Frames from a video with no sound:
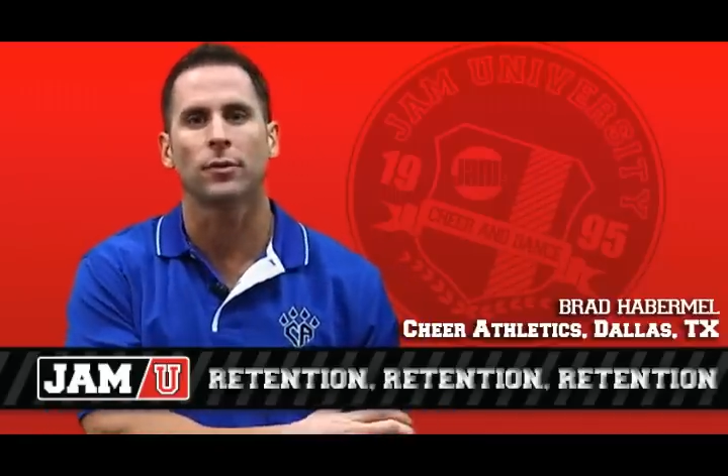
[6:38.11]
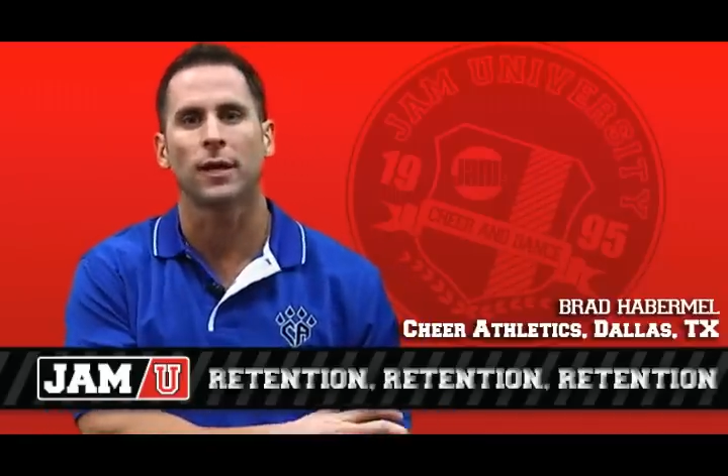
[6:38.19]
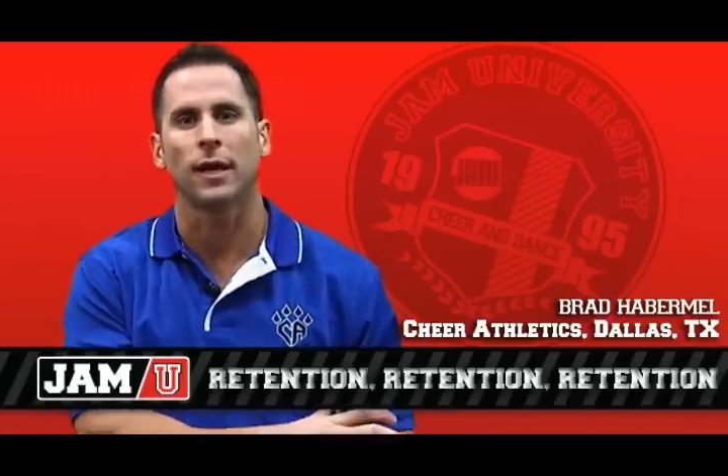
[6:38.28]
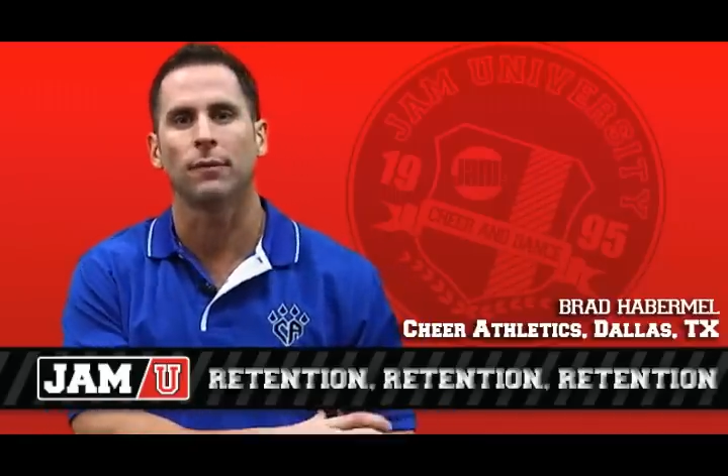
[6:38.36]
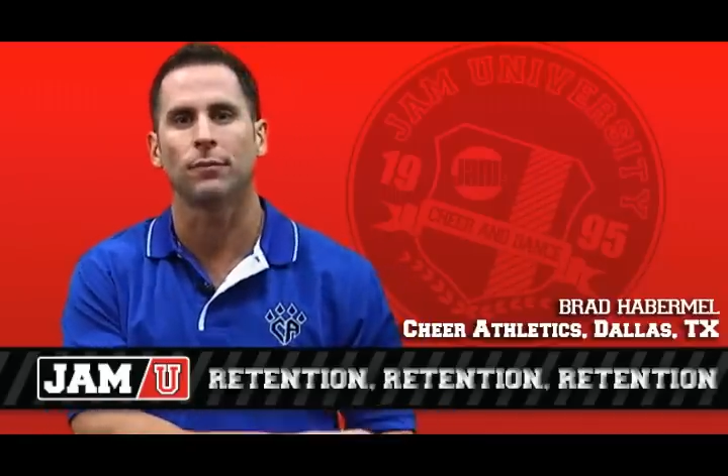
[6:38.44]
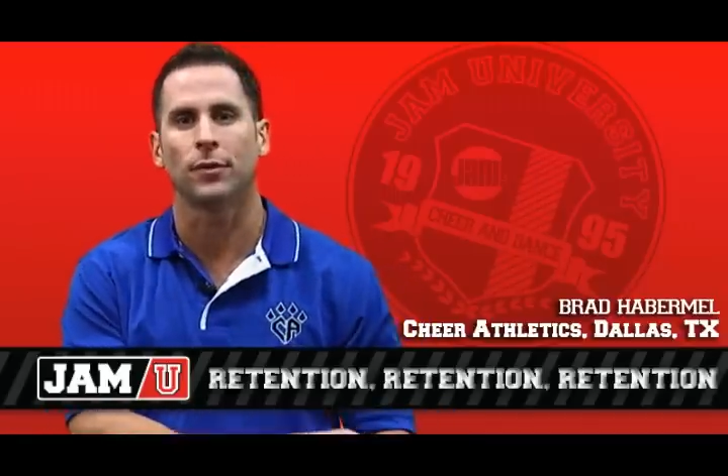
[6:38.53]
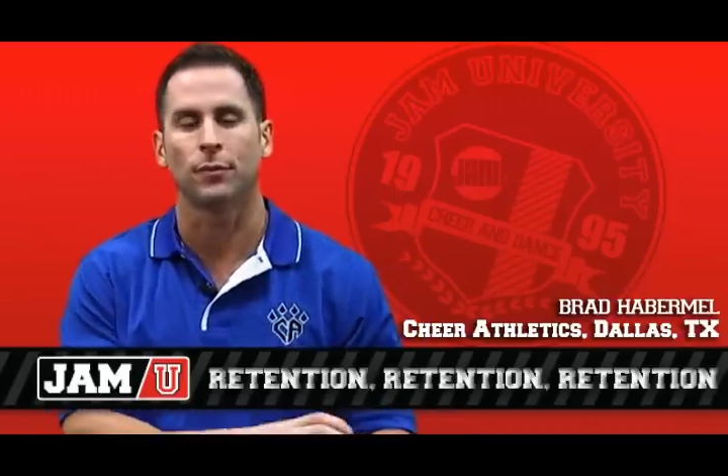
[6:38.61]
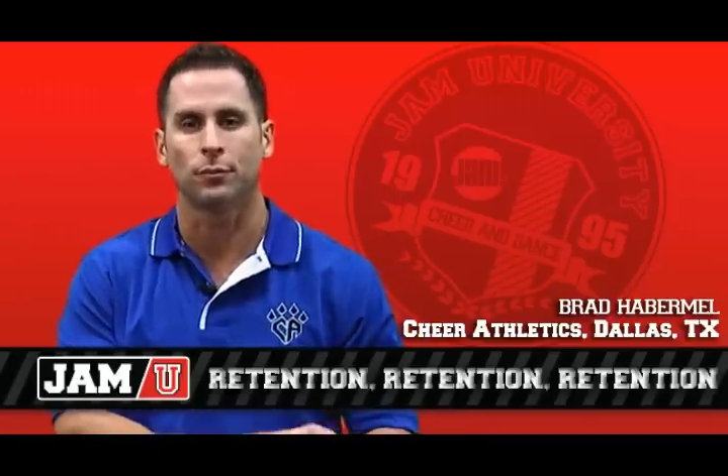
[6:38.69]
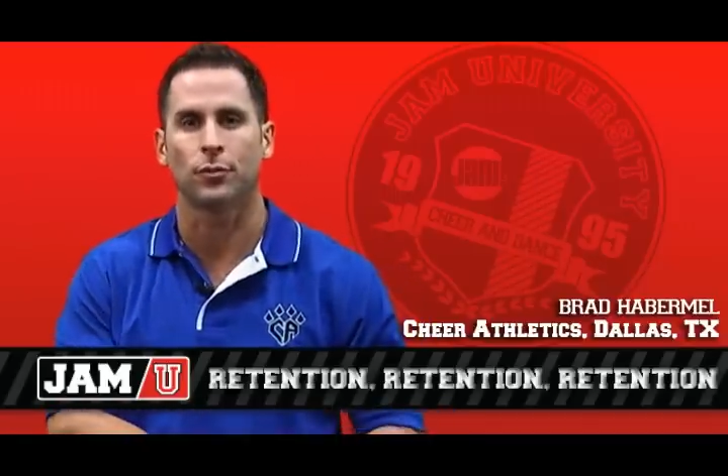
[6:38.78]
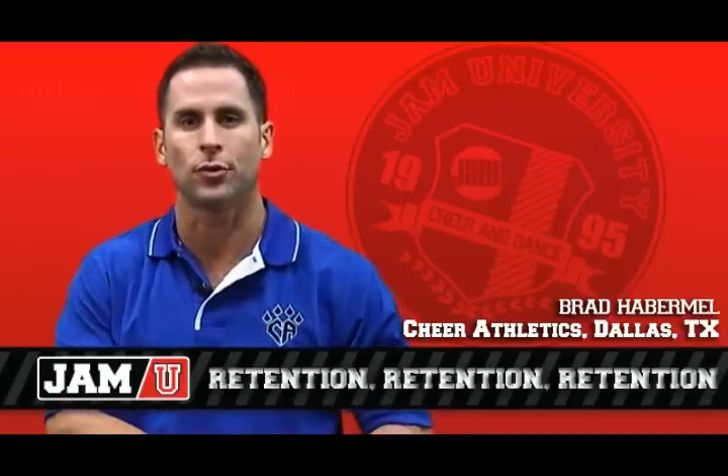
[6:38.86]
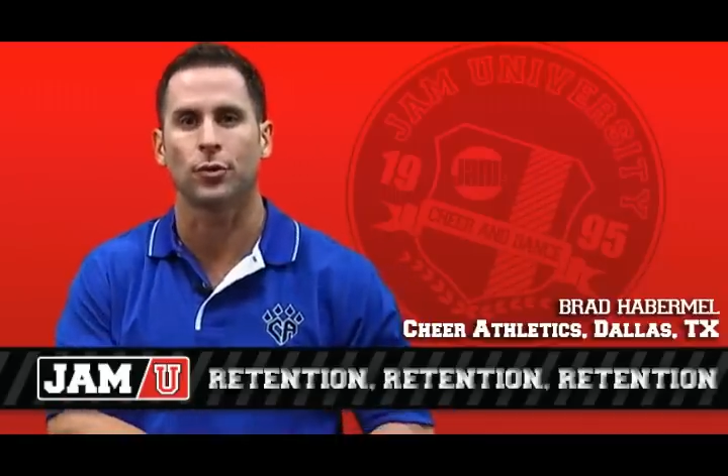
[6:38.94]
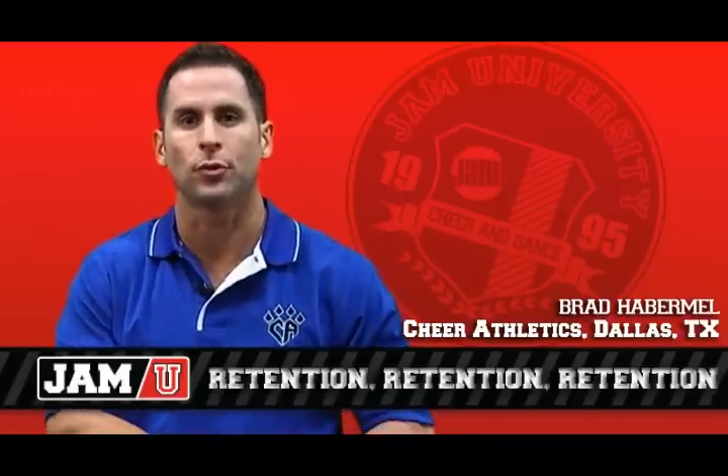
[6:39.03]
only
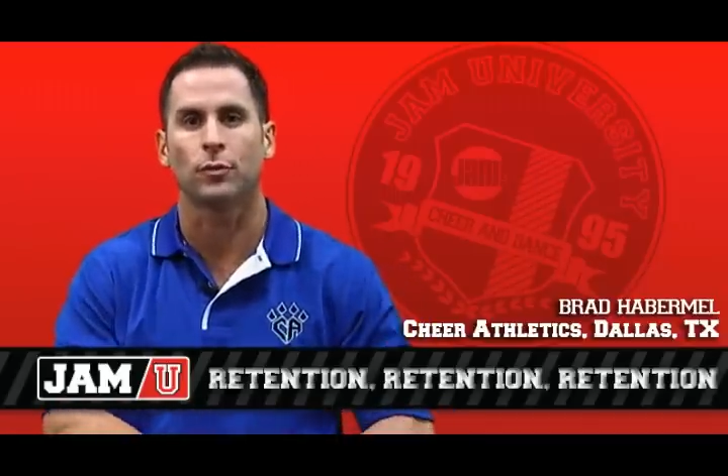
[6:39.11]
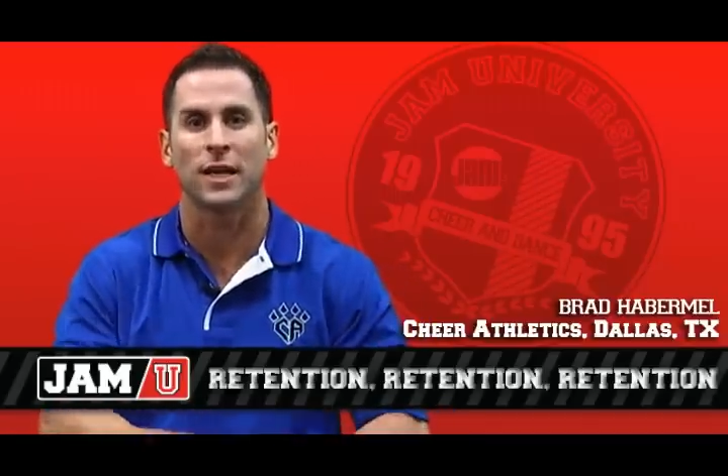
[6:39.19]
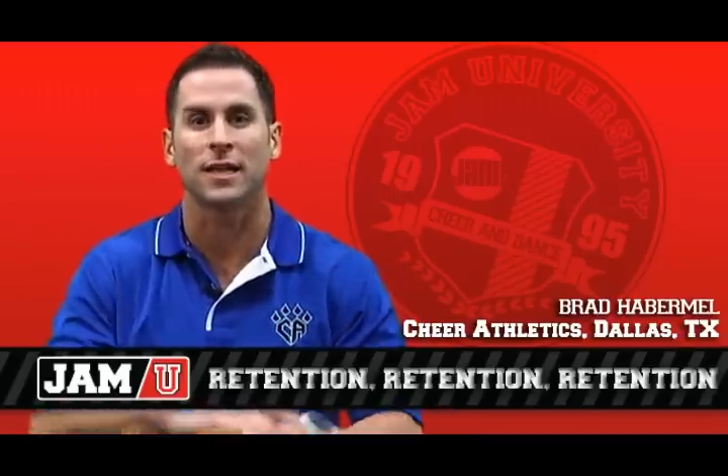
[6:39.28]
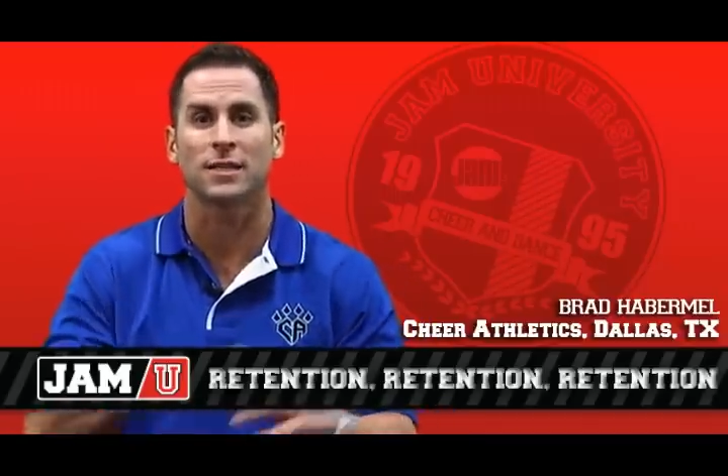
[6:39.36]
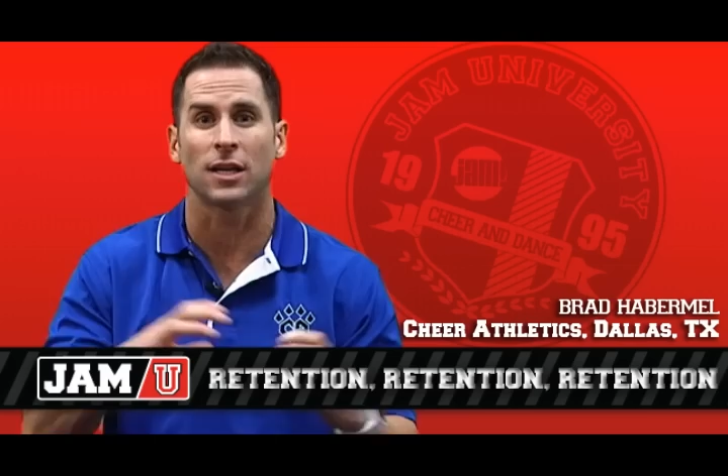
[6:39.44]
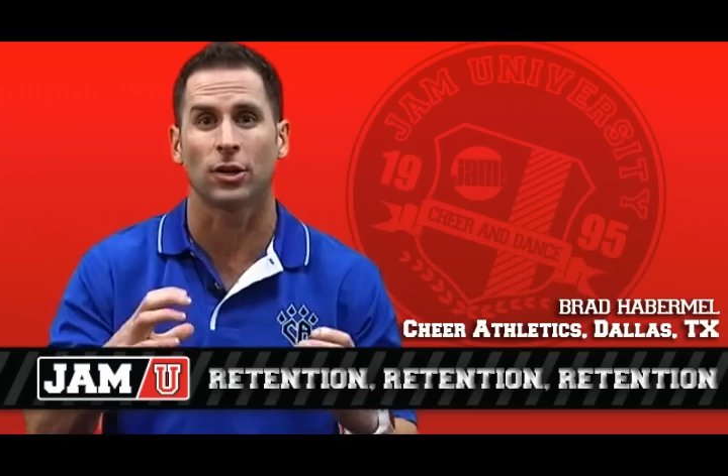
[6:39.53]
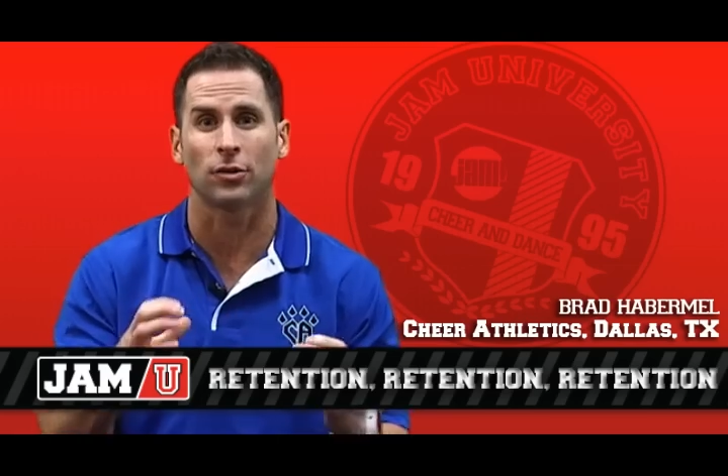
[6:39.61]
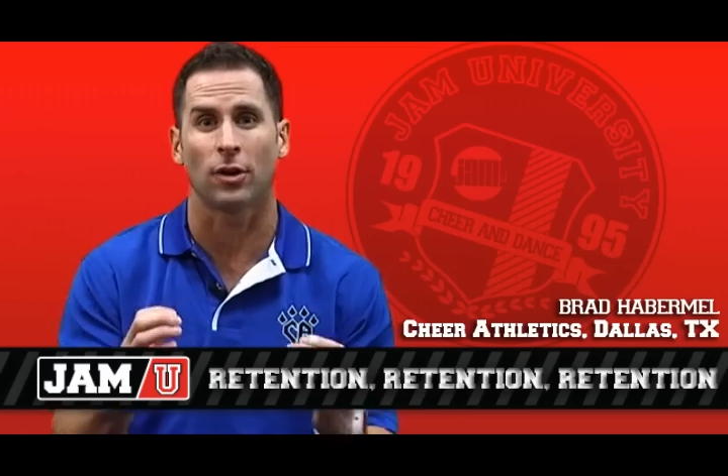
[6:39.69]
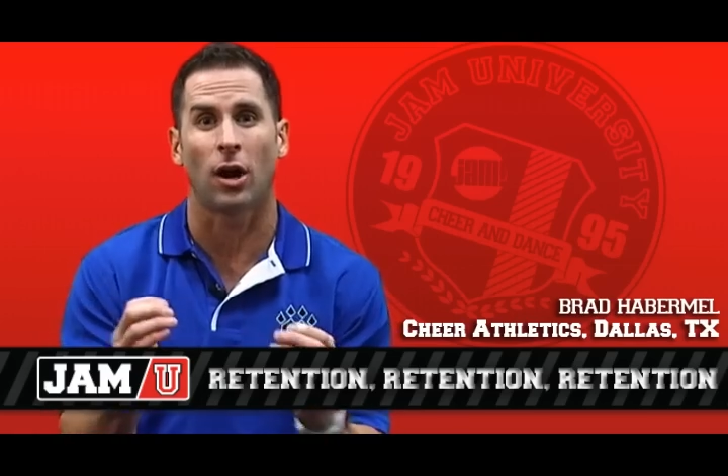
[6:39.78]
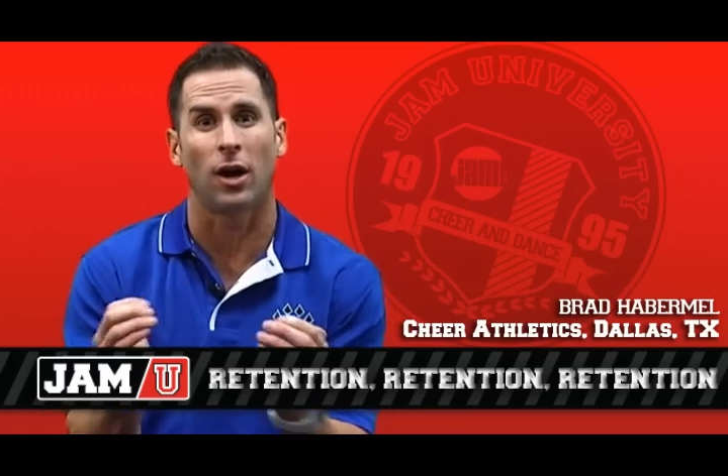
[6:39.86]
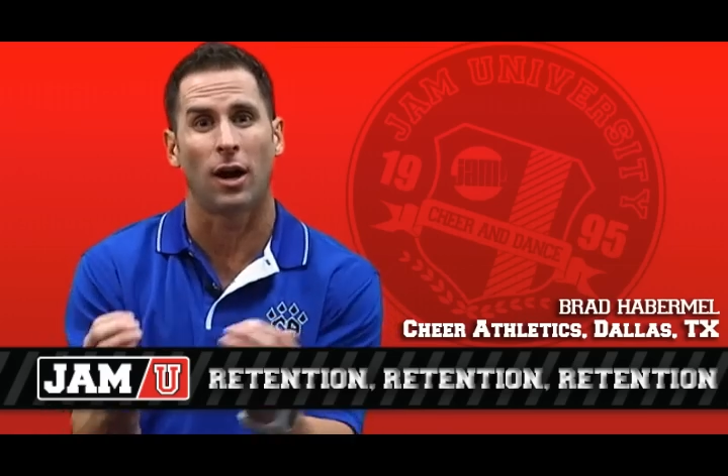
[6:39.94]
through kids that are